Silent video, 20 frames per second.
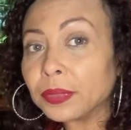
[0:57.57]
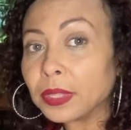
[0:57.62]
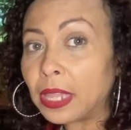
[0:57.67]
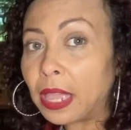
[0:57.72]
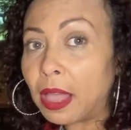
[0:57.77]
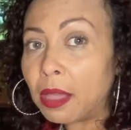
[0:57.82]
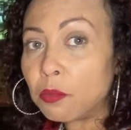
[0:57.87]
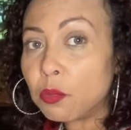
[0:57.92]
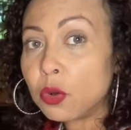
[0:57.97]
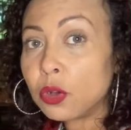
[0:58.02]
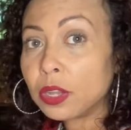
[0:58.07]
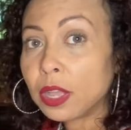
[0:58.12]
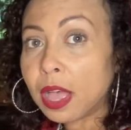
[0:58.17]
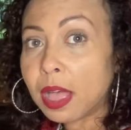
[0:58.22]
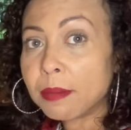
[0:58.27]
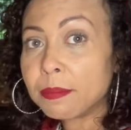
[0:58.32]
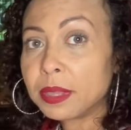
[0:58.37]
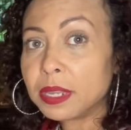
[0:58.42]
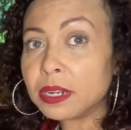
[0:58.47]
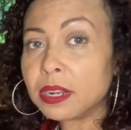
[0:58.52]
I will
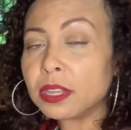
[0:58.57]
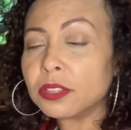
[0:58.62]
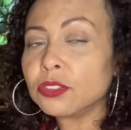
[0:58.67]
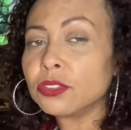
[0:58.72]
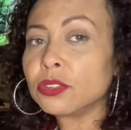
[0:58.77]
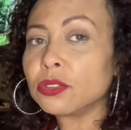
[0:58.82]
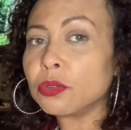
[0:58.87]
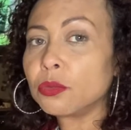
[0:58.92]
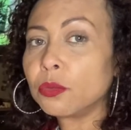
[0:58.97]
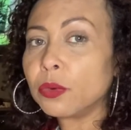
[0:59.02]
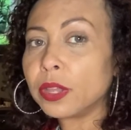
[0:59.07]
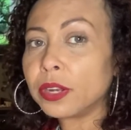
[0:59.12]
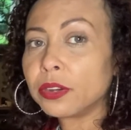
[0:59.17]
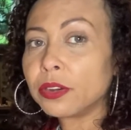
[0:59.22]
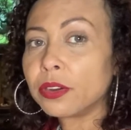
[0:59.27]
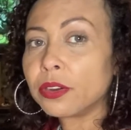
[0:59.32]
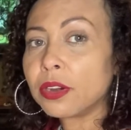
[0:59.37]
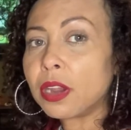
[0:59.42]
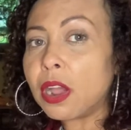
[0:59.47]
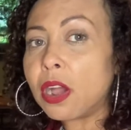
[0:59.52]
comment under the
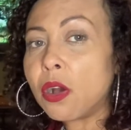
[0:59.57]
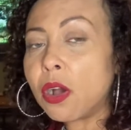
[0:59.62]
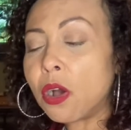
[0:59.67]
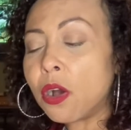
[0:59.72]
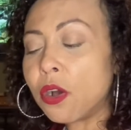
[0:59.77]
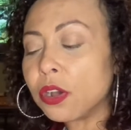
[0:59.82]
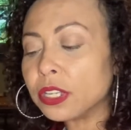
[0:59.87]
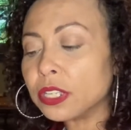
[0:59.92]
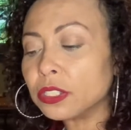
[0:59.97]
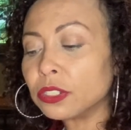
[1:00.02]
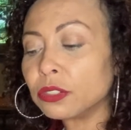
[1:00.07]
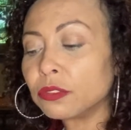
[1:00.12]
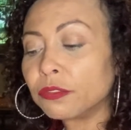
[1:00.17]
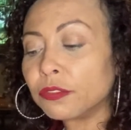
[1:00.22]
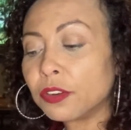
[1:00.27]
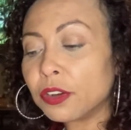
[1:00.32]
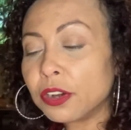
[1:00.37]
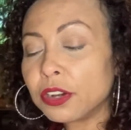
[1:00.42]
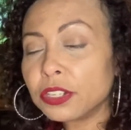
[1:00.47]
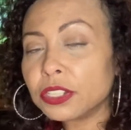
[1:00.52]
winner August
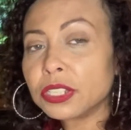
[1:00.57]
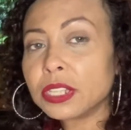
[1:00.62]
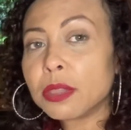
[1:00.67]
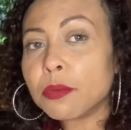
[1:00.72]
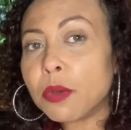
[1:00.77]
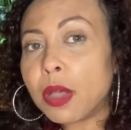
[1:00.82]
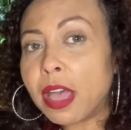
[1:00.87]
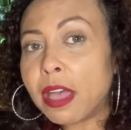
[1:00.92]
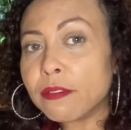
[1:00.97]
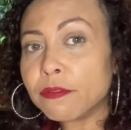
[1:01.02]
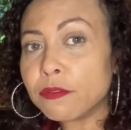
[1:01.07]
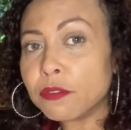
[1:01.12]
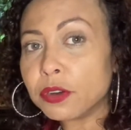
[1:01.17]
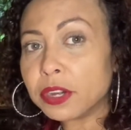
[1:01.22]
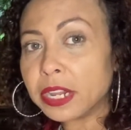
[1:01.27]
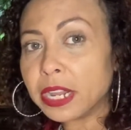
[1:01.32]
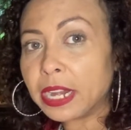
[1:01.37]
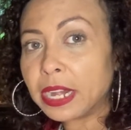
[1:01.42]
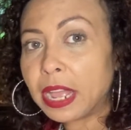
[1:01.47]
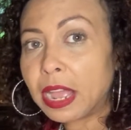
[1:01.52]
1st. They will have
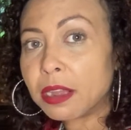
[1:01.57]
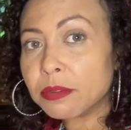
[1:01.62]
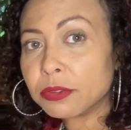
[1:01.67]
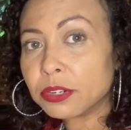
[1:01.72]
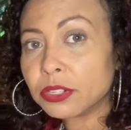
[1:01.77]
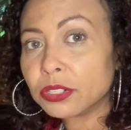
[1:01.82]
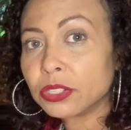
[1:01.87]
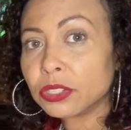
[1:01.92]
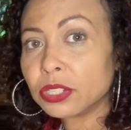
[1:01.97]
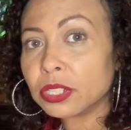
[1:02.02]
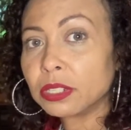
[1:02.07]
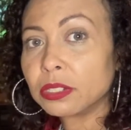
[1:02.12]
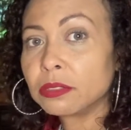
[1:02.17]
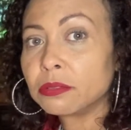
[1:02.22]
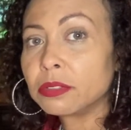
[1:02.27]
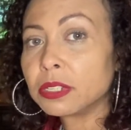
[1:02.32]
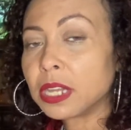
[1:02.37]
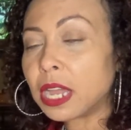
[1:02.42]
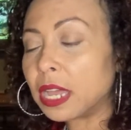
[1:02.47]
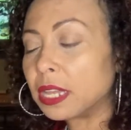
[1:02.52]
48 hours to
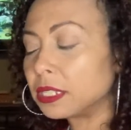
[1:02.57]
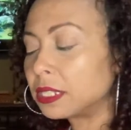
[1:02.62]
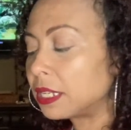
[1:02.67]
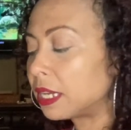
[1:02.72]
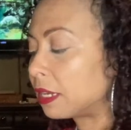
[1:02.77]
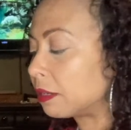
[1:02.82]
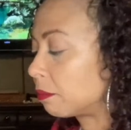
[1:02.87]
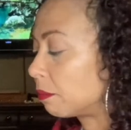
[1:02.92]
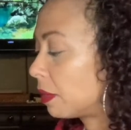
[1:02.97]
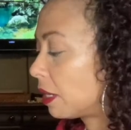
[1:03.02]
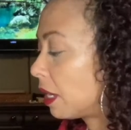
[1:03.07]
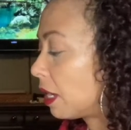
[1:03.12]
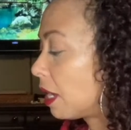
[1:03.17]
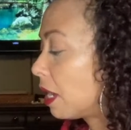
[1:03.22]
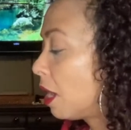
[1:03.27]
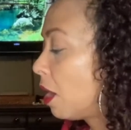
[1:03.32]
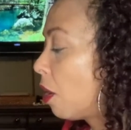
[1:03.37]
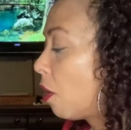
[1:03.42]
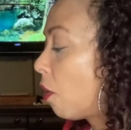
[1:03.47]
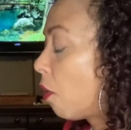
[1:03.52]
contact me
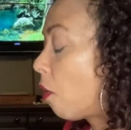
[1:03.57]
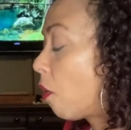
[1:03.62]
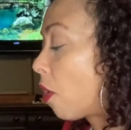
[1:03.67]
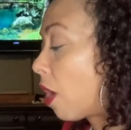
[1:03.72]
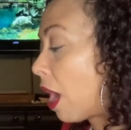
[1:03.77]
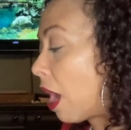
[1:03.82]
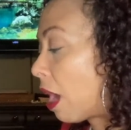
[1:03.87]
or